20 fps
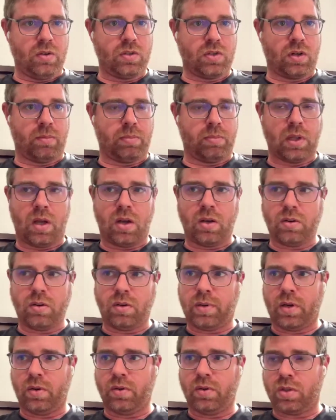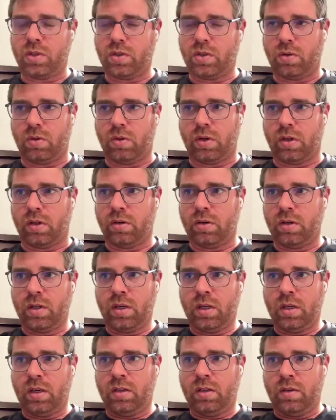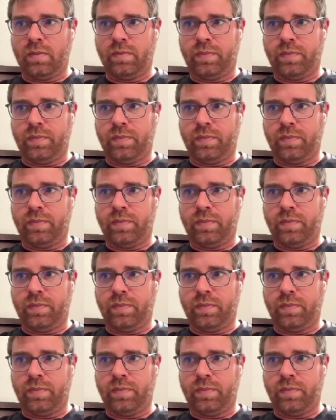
videos or blog posts or